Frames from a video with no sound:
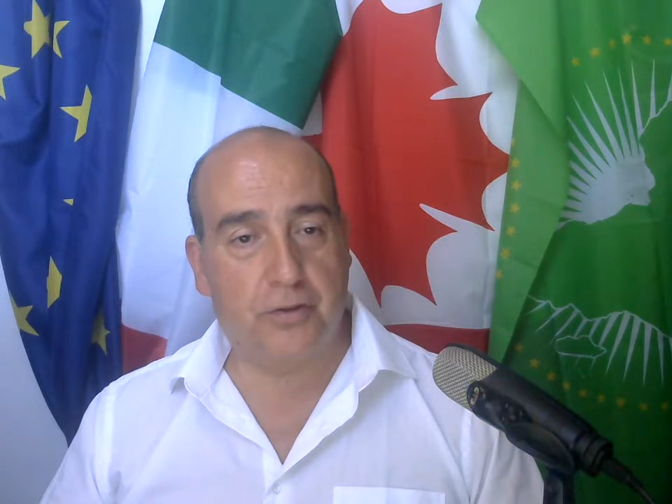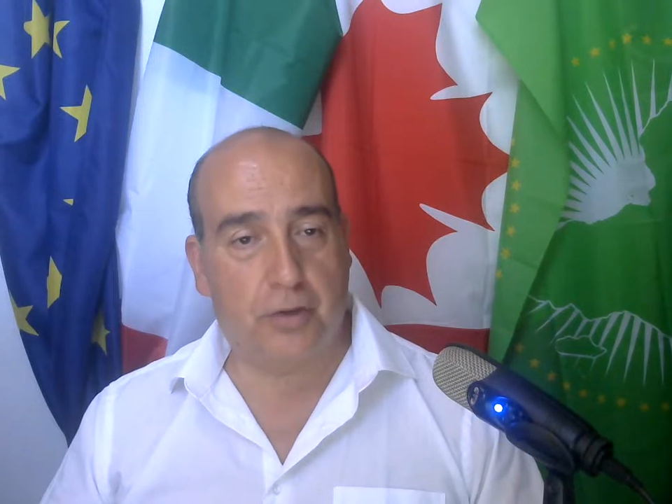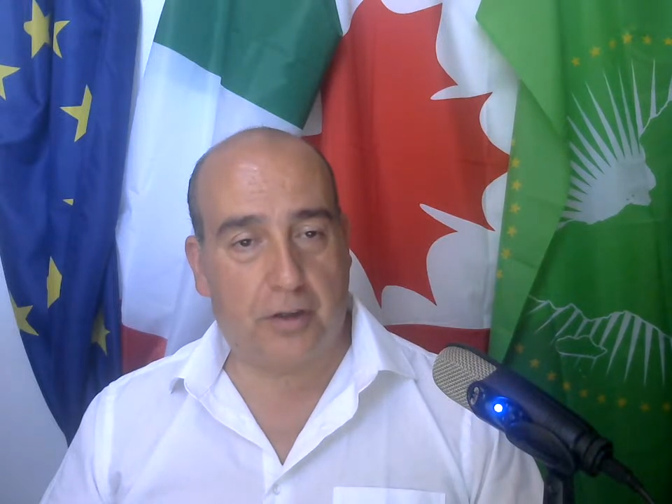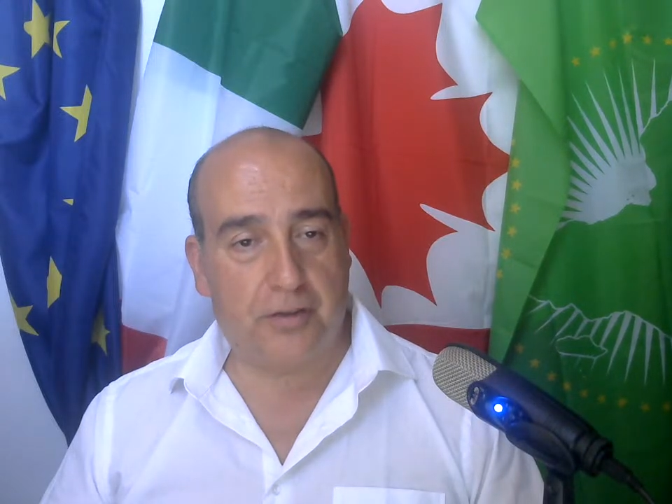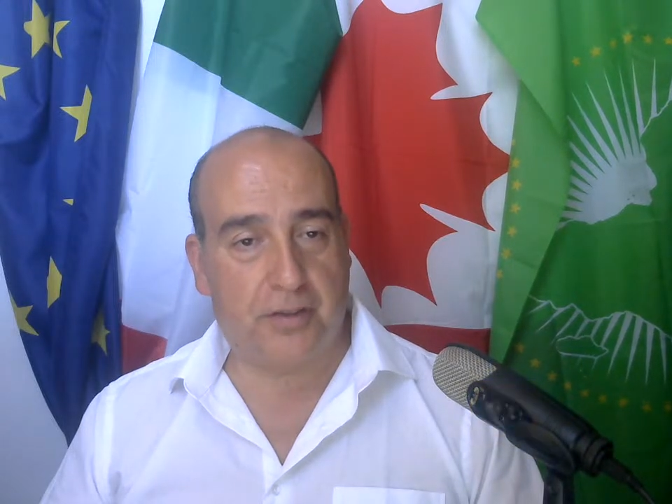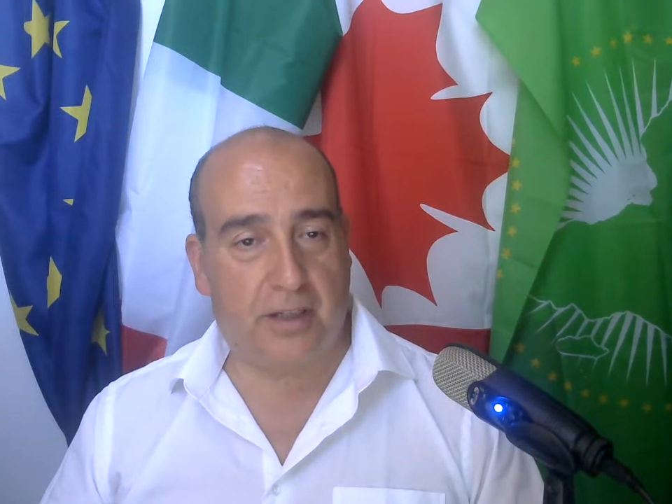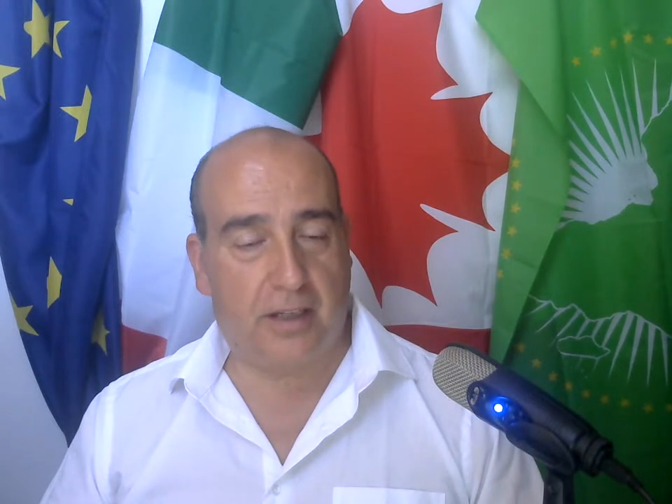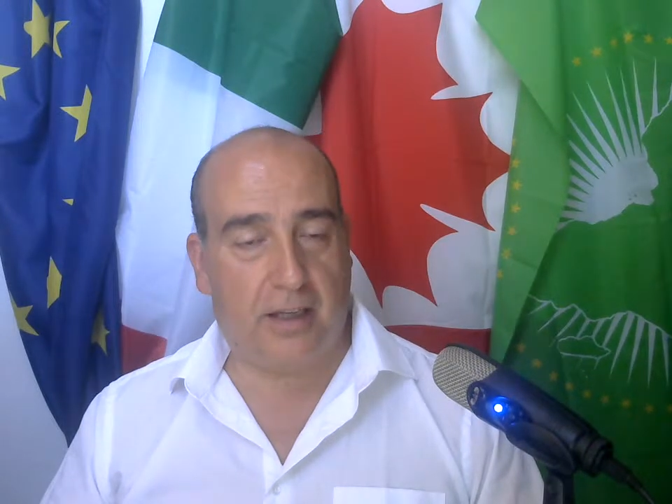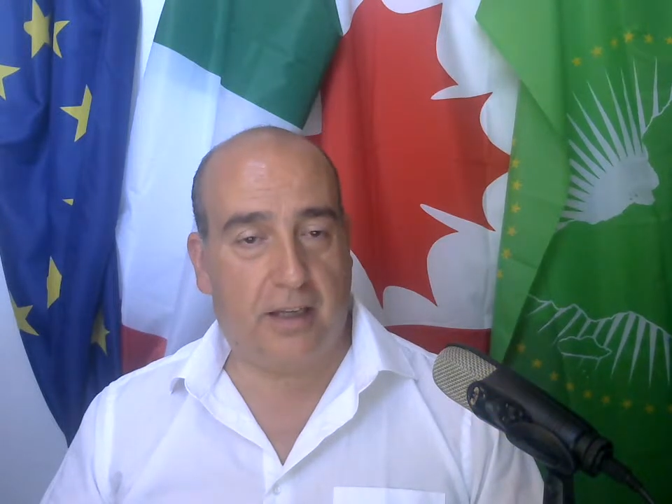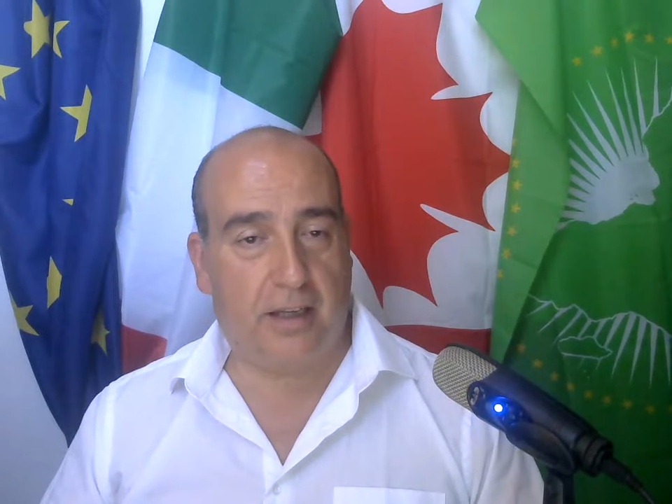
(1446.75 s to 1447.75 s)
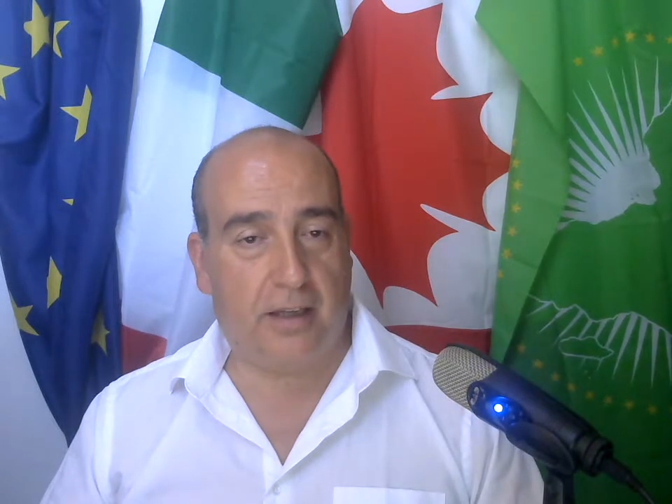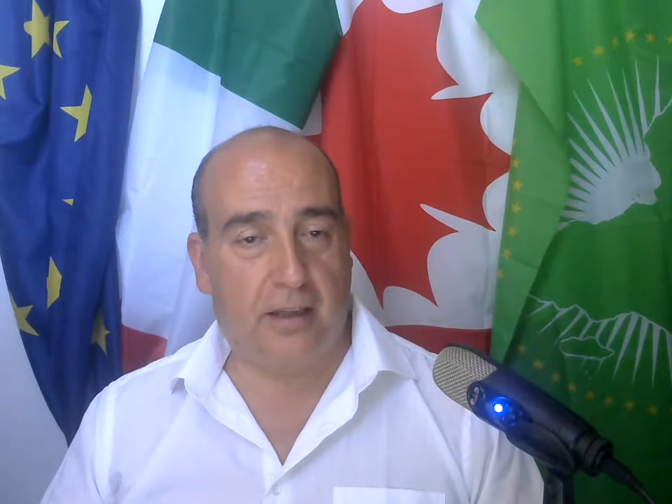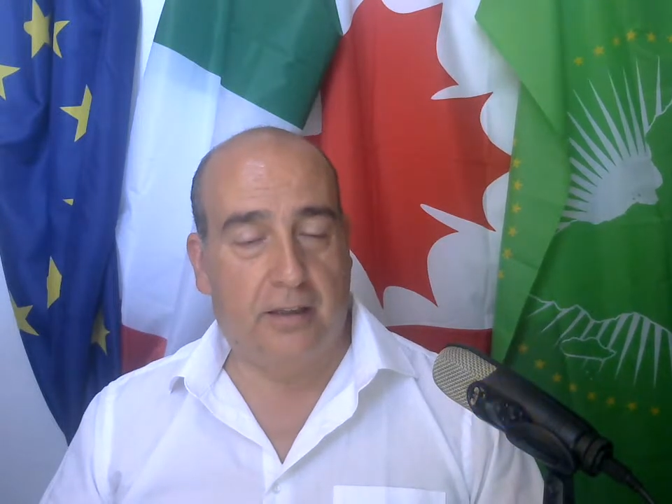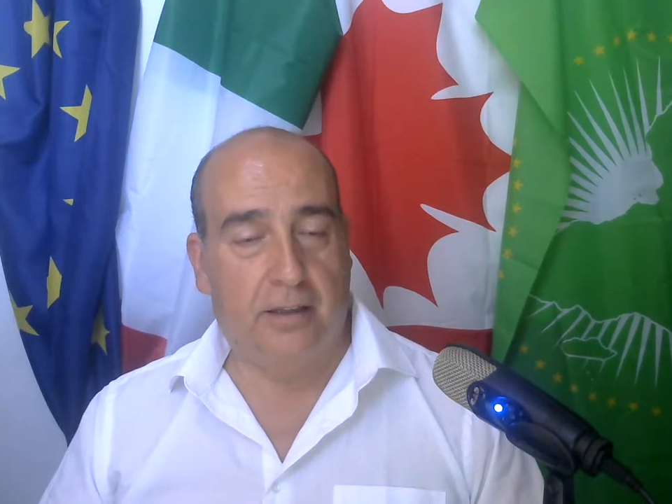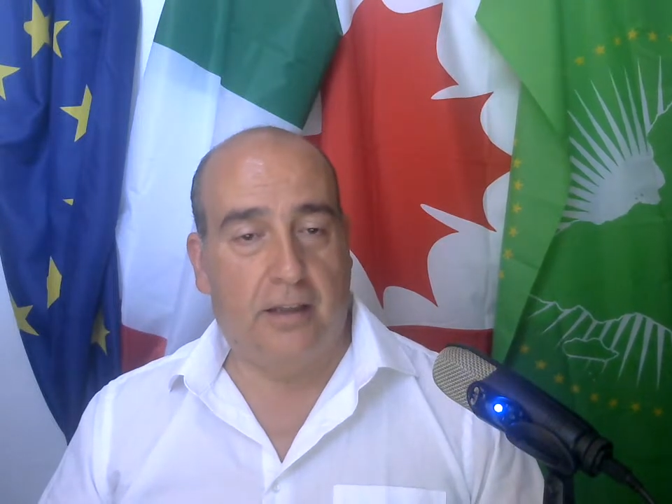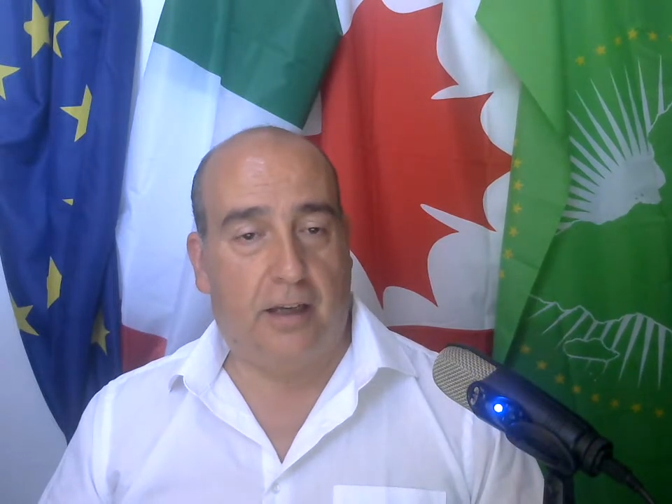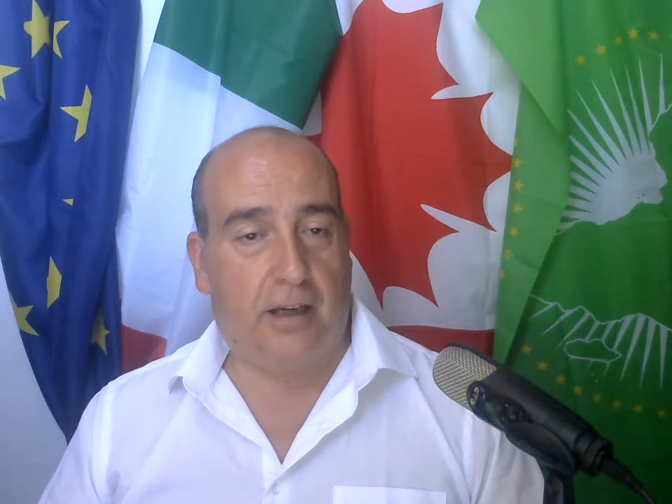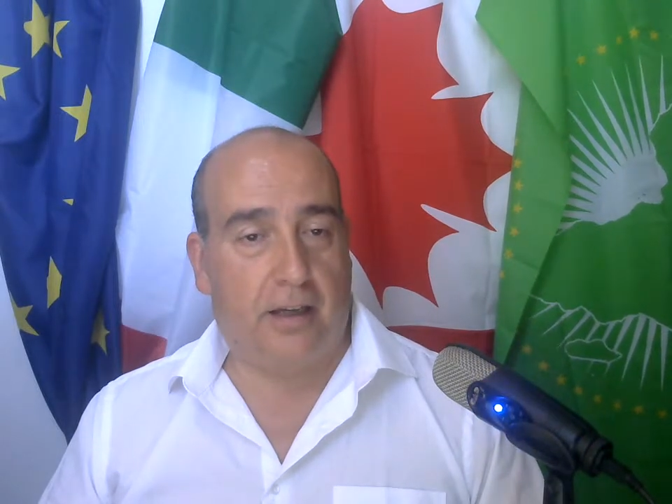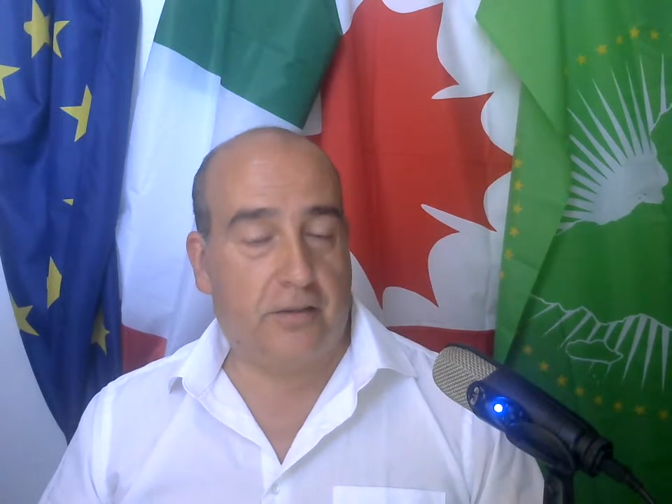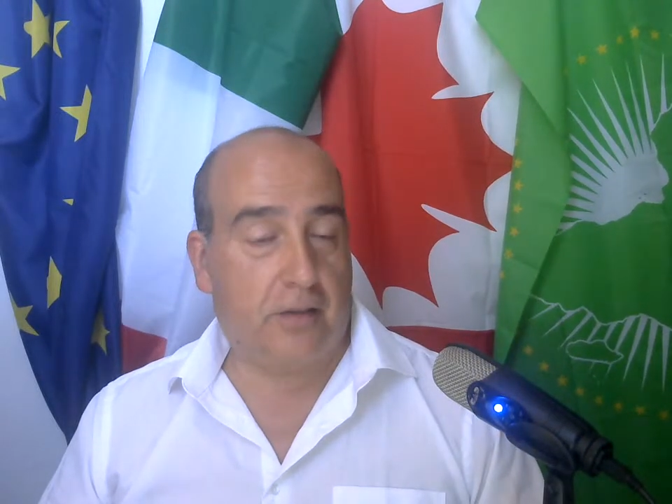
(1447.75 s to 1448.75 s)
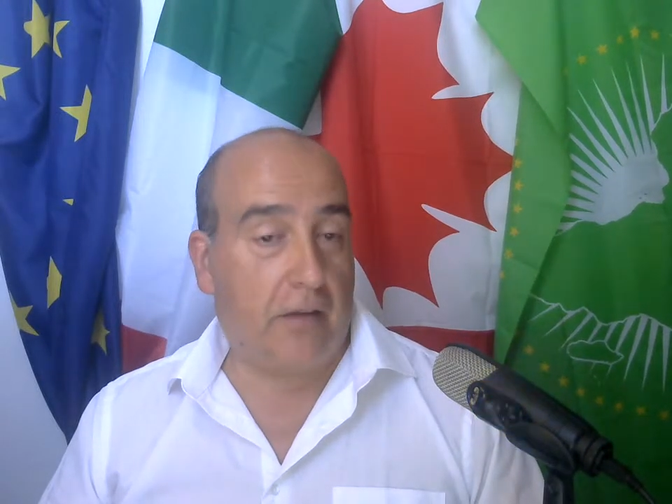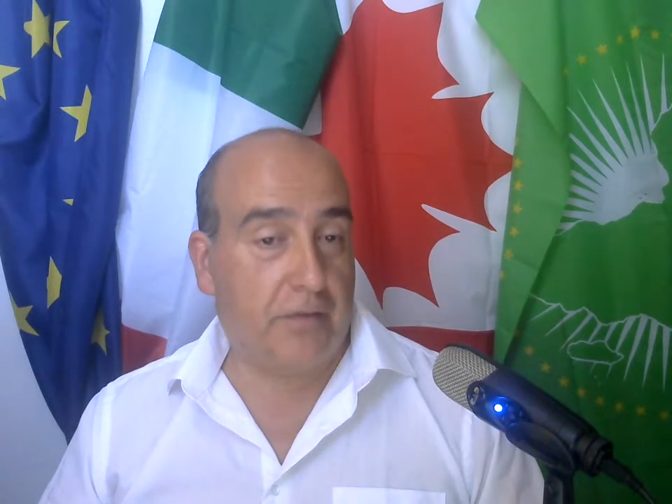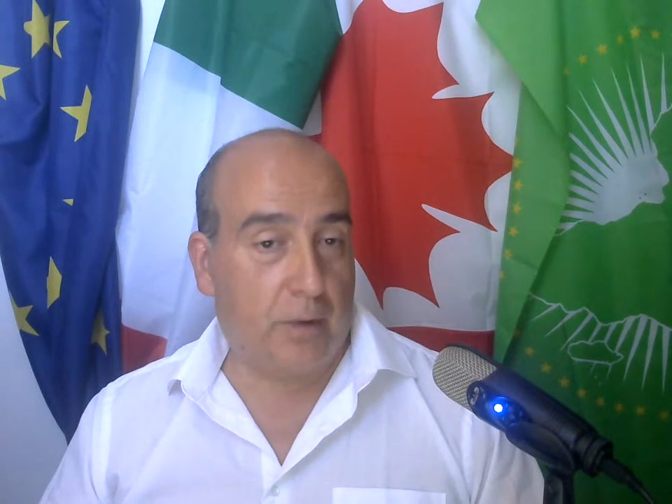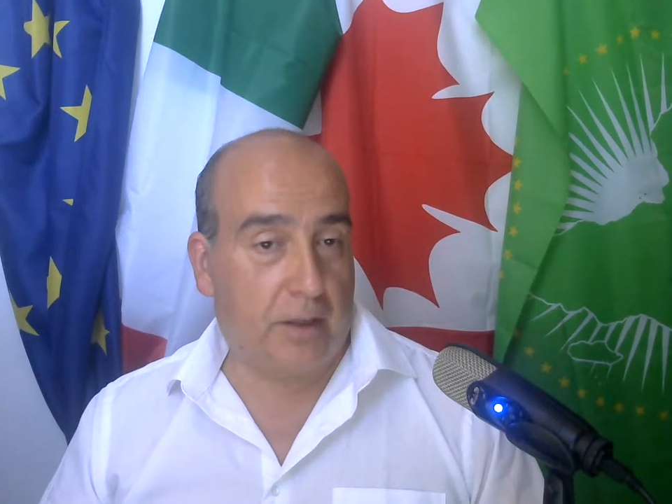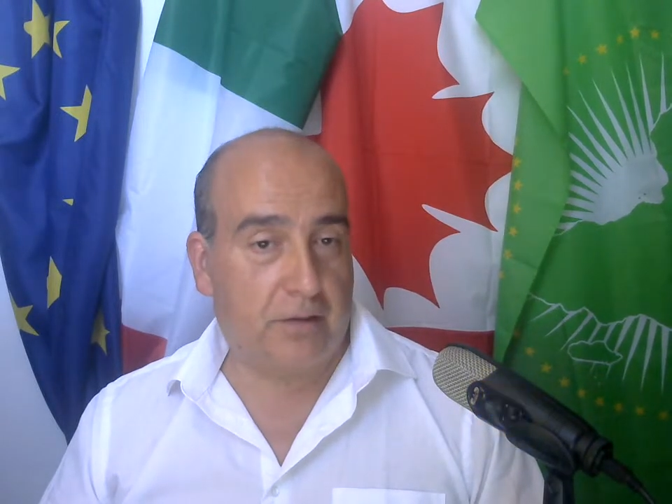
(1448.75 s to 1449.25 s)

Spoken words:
source software.